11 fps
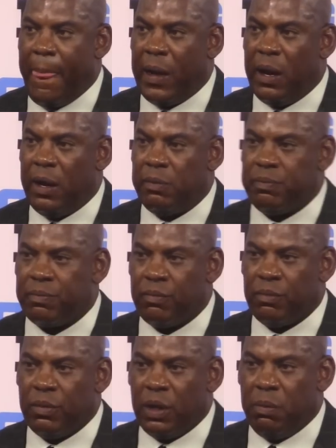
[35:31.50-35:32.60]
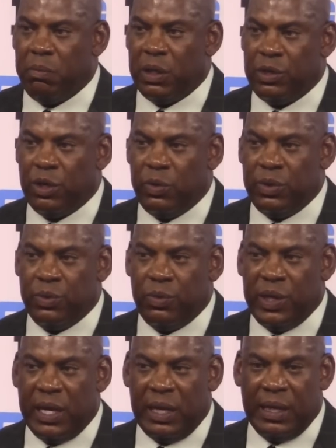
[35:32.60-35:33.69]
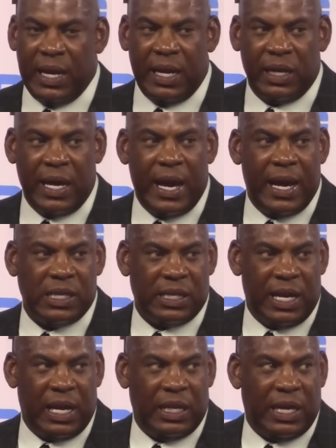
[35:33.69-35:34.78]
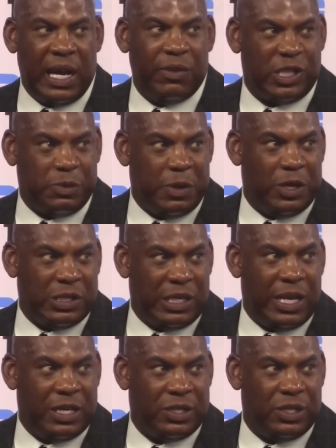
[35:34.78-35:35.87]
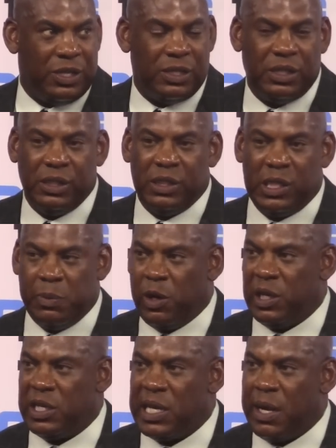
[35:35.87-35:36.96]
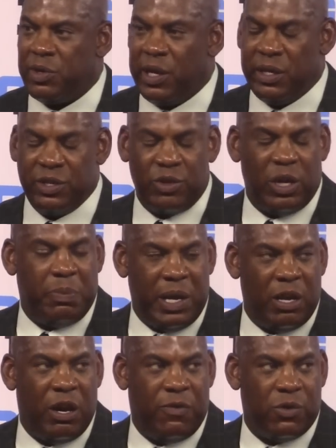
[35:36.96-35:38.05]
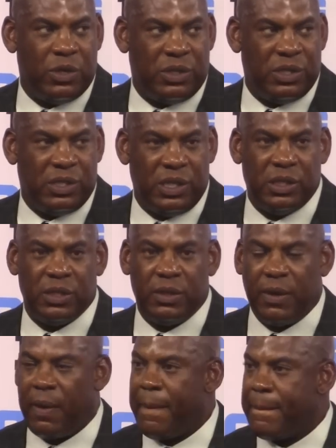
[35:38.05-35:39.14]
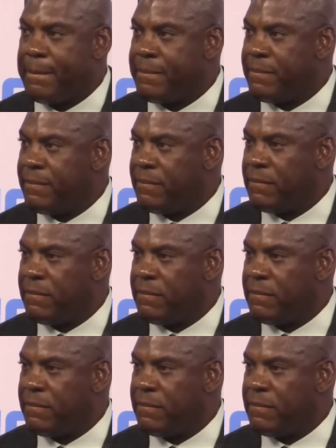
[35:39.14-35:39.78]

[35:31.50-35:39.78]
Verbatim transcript: Um, but, you know, we, we had a lot of guys that got a lot of experience last year. Some on-the-job training is going to pay off for us this season is this going